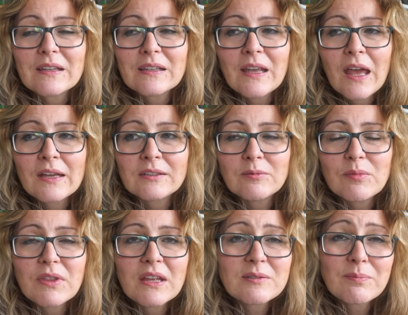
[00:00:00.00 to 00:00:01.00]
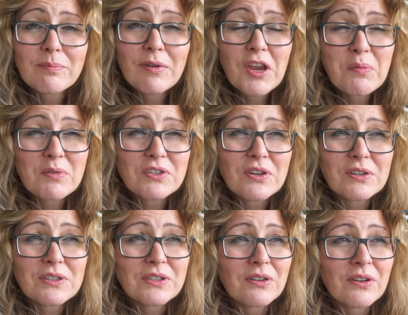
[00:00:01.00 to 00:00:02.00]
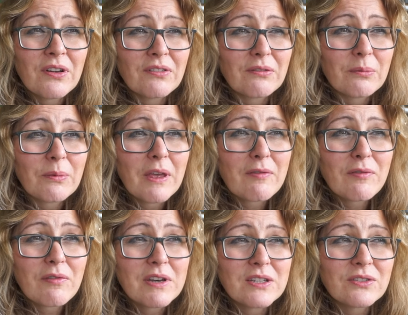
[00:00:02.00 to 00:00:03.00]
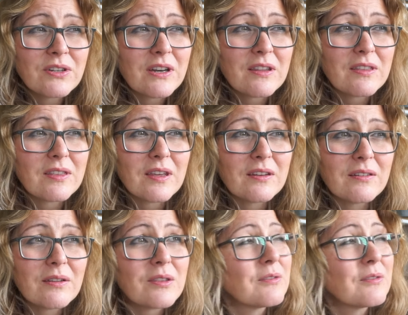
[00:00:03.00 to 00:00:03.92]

Yeah, but that's pretty much all that's gone on. We haven't really done anything.